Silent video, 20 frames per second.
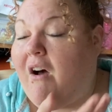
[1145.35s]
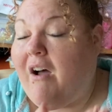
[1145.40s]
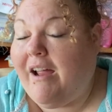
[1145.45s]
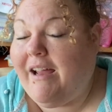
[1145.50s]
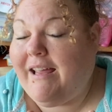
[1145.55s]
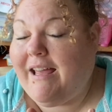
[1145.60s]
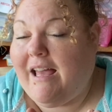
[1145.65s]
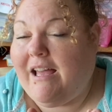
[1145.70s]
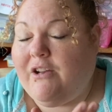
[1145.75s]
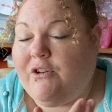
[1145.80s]
I
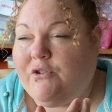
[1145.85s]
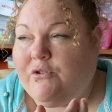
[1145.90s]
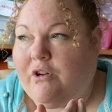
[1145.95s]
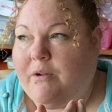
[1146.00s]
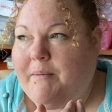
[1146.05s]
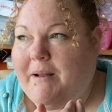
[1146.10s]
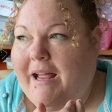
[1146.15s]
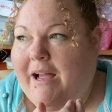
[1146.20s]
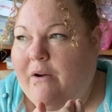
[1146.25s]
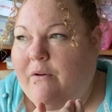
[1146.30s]
get
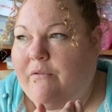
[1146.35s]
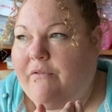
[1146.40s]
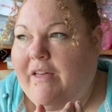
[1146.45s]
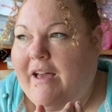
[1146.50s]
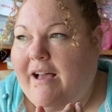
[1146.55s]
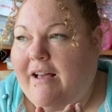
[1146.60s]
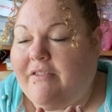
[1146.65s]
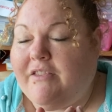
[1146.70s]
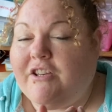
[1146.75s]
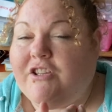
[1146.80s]
enjoyment out of
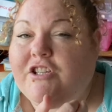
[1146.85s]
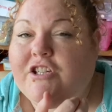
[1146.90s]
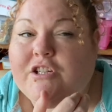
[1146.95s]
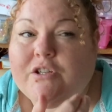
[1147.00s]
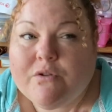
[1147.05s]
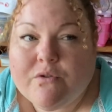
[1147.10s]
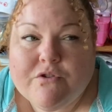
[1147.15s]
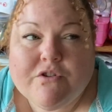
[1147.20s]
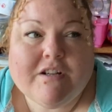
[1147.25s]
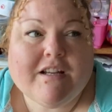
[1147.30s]
that. The
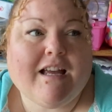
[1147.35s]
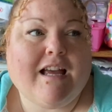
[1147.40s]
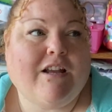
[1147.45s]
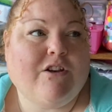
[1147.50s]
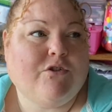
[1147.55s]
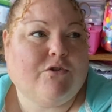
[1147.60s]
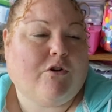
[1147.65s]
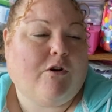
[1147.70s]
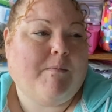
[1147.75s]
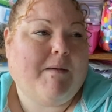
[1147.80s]
children get
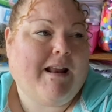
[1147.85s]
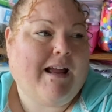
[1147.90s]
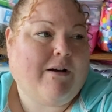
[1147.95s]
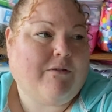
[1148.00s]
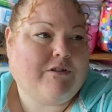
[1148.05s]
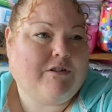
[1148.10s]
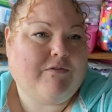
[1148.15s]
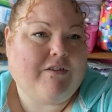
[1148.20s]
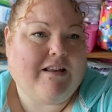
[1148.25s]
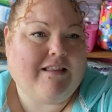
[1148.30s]
enjoyment
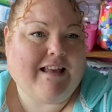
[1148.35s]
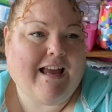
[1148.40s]
out of it.